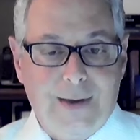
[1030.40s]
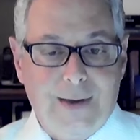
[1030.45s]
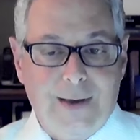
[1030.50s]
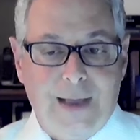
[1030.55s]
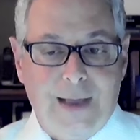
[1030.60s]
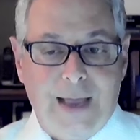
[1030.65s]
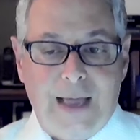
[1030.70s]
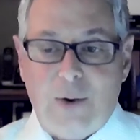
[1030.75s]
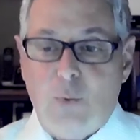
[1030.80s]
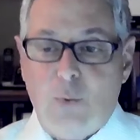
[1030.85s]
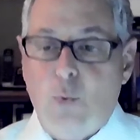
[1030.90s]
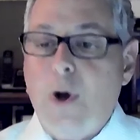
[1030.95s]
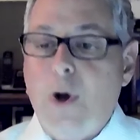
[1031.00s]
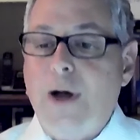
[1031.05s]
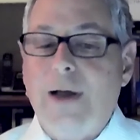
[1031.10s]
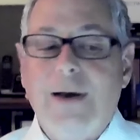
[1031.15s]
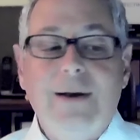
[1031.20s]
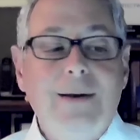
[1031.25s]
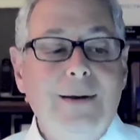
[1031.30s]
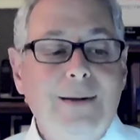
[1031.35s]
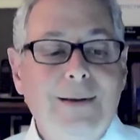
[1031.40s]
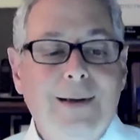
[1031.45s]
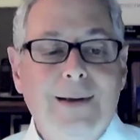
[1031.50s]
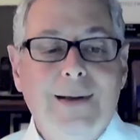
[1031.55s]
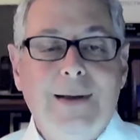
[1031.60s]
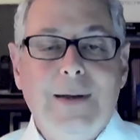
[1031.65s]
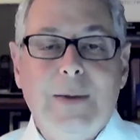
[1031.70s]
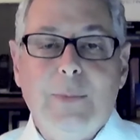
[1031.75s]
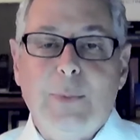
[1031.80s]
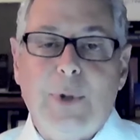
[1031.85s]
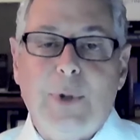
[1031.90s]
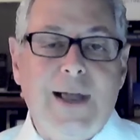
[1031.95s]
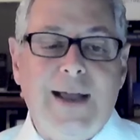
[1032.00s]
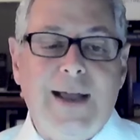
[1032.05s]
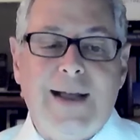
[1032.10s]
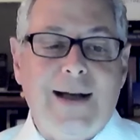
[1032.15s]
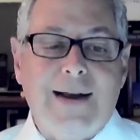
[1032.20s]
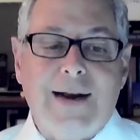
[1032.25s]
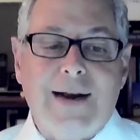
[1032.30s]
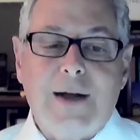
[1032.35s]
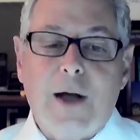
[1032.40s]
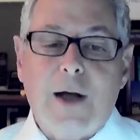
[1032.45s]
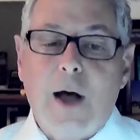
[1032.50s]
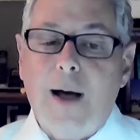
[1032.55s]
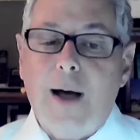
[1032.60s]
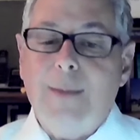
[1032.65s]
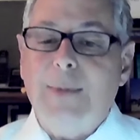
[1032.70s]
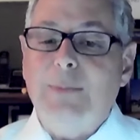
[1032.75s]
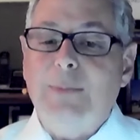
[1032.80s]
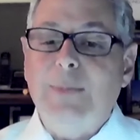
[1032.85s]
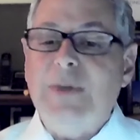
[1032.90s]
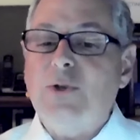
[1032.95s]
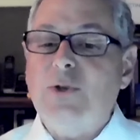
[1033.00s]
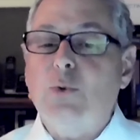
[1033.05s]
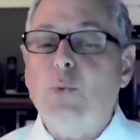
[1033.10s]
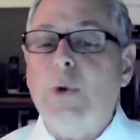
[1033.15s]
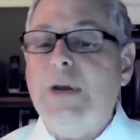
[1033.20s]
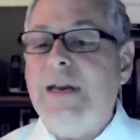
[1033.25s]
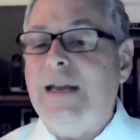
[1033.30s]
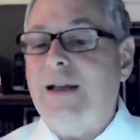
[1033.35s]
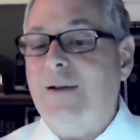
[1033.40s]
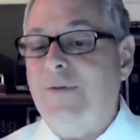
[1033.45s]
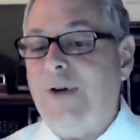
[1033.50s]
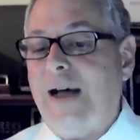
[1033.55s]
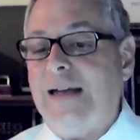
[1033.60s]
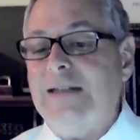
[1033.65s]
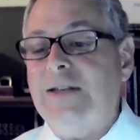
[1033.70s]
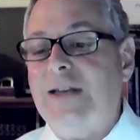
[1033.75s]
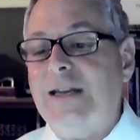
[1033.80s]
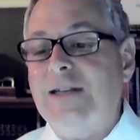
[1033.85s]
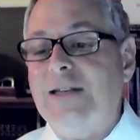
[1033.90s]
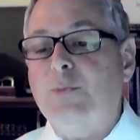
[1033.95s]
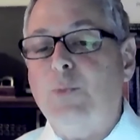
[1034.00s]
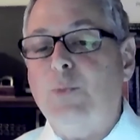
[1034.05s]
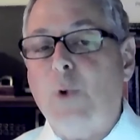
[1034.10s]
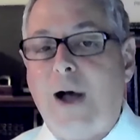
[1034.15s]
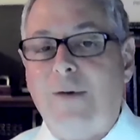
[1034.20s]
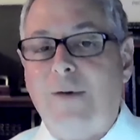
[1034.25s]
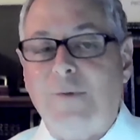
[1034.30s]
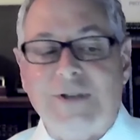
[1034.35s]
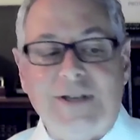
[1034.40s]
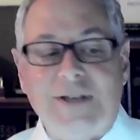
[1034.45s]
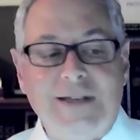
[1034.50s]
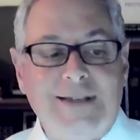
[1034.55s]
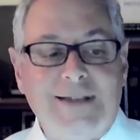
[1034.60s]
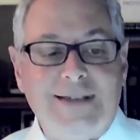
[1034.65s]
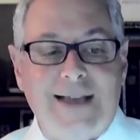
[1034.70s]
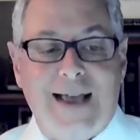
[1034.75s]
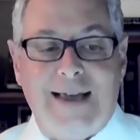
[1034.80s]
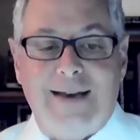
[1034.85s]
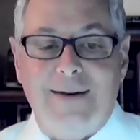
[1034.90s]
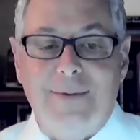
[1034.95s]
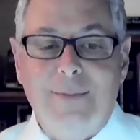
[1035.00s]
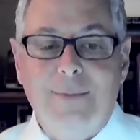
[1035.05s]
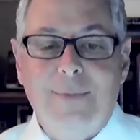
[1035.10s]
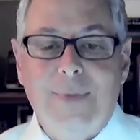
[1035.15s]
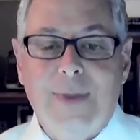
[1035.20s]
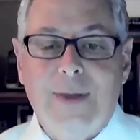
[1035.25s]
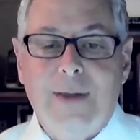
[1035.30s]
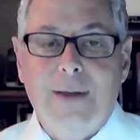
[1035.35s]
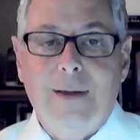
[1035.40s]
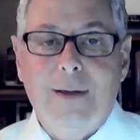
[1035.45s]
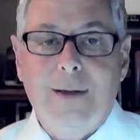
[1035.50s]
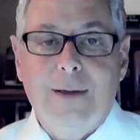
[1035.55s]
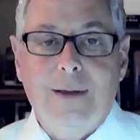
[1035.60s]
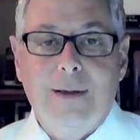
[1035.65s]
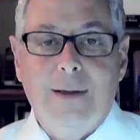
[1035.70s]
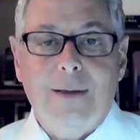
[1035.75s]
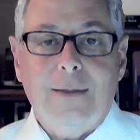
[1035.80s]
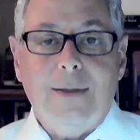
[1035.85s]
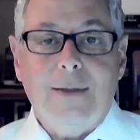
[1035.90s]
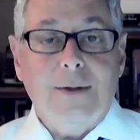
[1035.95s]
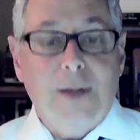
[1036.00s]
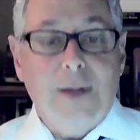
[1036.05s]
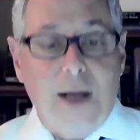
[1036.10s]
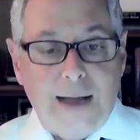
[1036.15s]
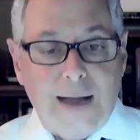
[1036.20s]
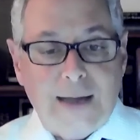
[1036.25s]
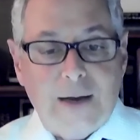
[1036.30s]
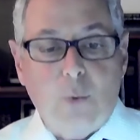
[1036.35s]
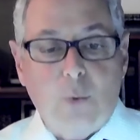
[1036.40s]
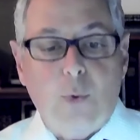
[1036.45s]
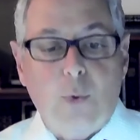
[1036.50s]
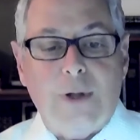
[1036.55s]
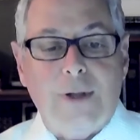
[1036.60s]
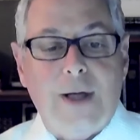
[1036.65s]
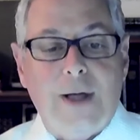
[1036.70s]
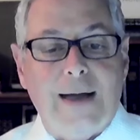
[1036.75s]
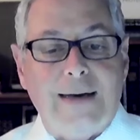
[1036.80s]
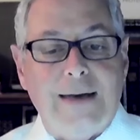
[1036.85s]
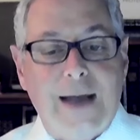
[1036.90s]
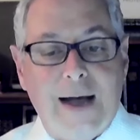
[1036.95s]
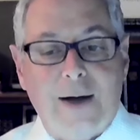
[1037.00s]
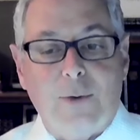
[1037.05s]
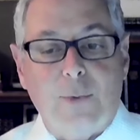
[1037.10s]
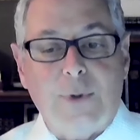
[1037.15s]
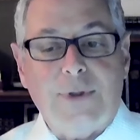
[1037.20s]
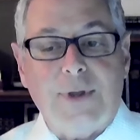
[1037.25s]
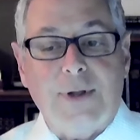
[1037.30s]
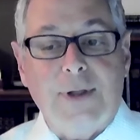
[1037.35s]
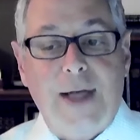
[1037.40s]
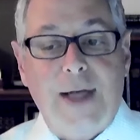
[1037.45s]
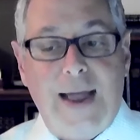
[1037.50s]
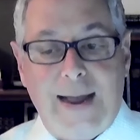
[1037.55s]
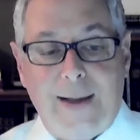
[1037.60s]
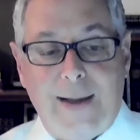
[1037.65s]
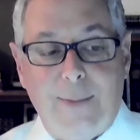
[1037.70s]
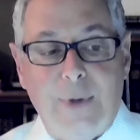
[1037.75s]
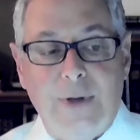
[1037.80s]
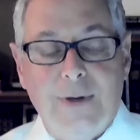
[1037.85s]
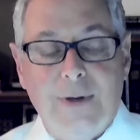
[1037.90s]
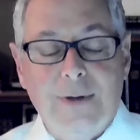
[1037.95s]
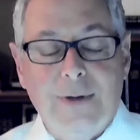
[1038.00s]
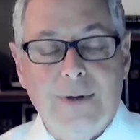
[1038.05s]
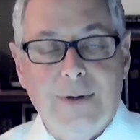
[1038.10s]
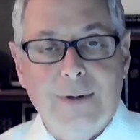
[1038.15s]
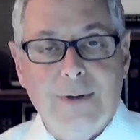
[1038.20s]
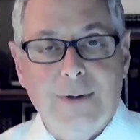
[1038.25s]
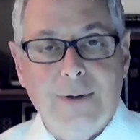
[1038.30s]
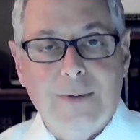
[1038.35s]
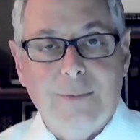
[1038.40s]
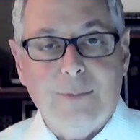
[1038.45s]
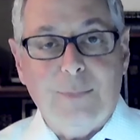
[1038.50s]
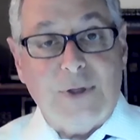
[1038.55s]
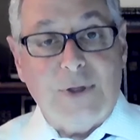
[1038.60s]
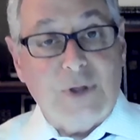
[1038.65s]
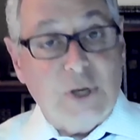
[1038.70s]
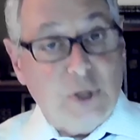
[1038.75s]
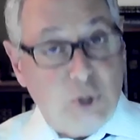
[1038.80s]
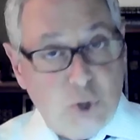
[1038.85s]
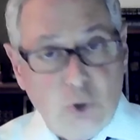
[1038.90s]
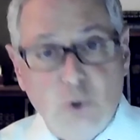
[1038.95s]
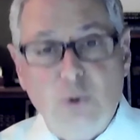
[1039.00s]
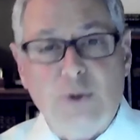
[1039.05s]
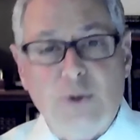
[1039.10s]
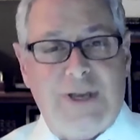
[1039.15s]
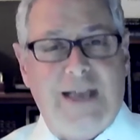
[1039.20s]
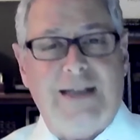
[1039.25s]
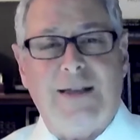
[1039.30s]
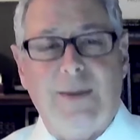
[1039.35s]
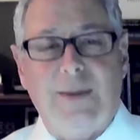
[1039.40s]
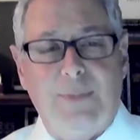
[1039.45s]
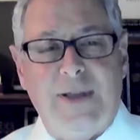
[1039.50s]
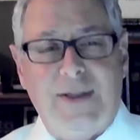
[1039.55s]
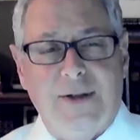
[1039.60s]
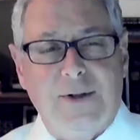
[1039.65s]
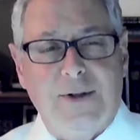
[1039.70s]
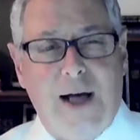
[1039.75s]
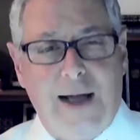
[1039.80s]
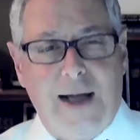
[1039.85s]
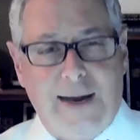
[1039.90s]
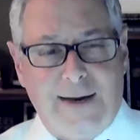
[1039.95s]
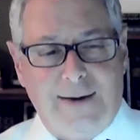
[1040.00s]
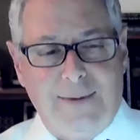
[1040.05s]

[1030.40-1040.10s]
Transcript: And one, playing on a common misreading of Isaiah's prophecy, said, "The lion will lie down with the lamb, but the Jews get to be the lion."